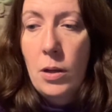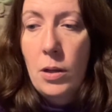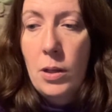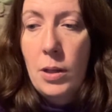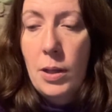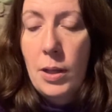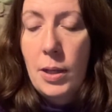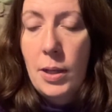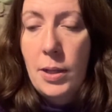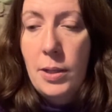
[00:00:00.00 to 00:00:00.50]

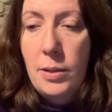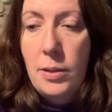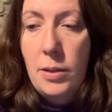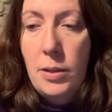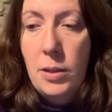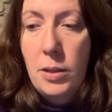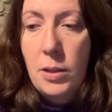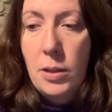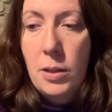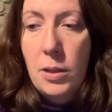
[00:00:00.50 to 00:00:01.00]
Like
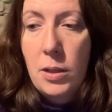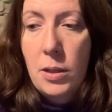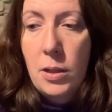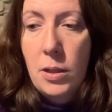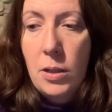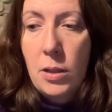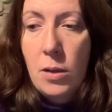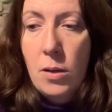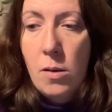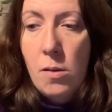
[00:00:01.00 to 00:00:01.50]

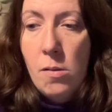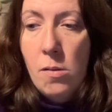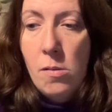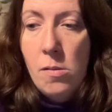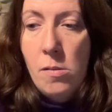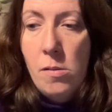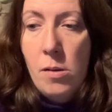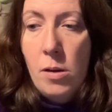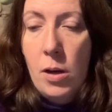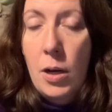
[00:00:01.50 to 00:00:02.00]

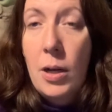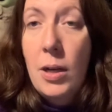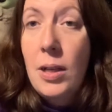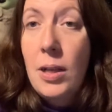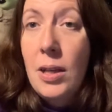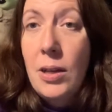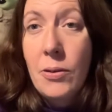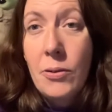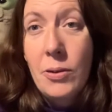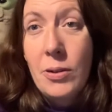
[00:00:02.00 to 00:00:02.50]

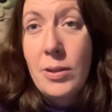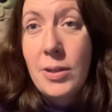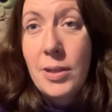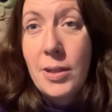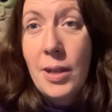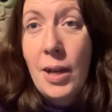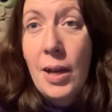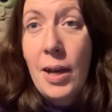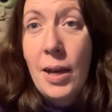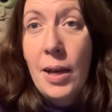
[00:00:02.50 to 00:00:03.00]
earlier on
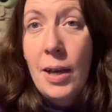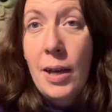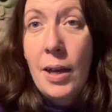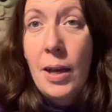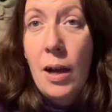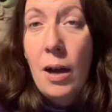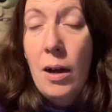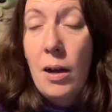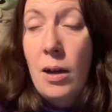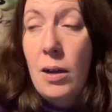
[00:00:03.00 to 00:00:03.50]
today,
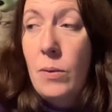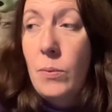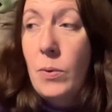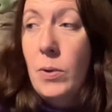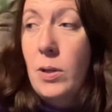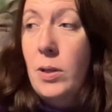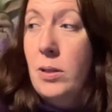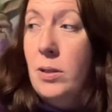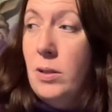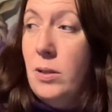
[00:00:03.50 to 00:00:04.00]
I
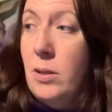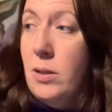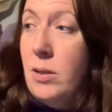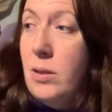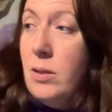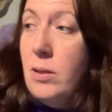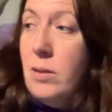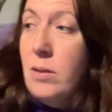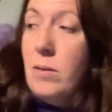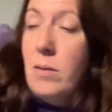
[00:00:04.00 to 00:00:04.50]

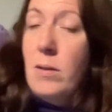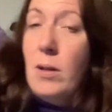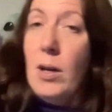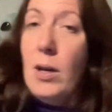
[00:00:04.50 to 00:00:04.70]
was